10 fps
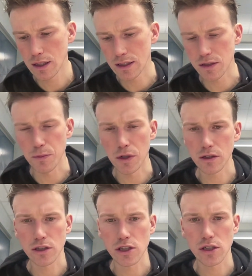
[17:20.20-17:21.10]
it's
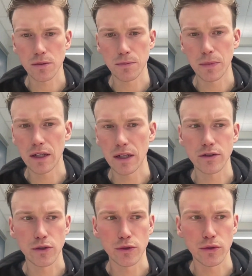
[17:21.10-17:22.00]
much better
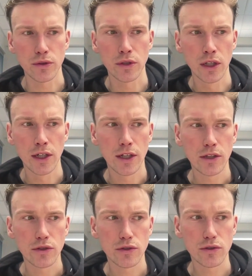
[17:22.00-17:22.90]
to
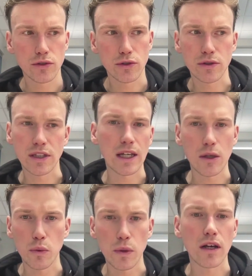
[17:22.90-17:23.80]

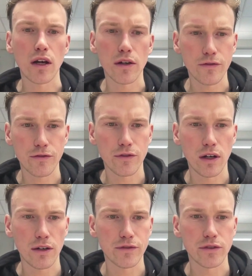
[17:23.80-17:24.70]
take a week off
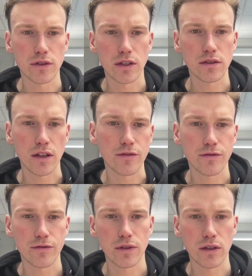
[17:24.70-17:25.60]
after a
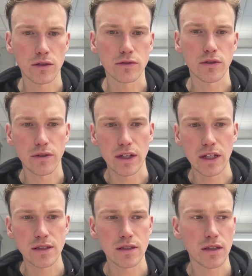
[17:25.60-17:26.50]
tough ultra
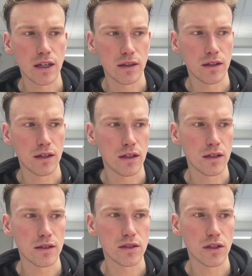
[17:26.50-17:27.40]
race and
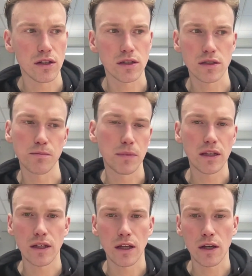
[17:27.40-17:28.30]
start
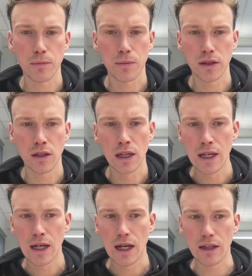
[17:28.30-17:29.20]
building up and
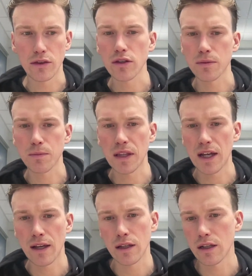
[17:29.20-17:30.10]
not
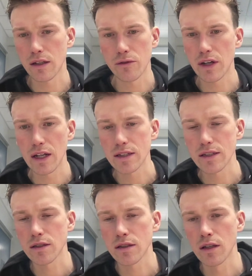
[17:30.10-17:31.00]
plan any
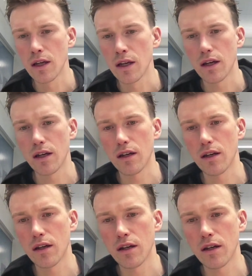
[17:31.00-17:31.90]
race.
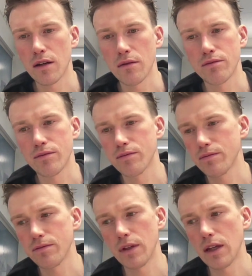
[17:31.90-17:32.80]
Uh,
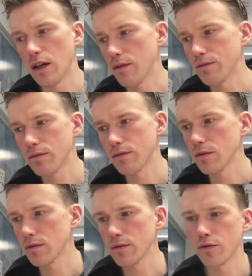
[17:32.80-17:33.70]
yeah,
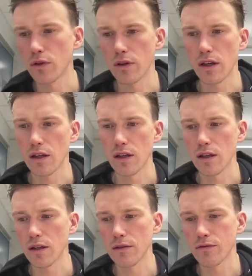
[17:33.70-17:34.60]
for
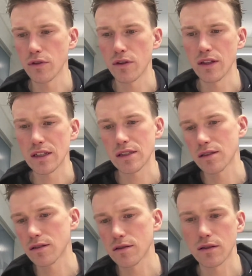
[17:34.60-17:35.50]
the next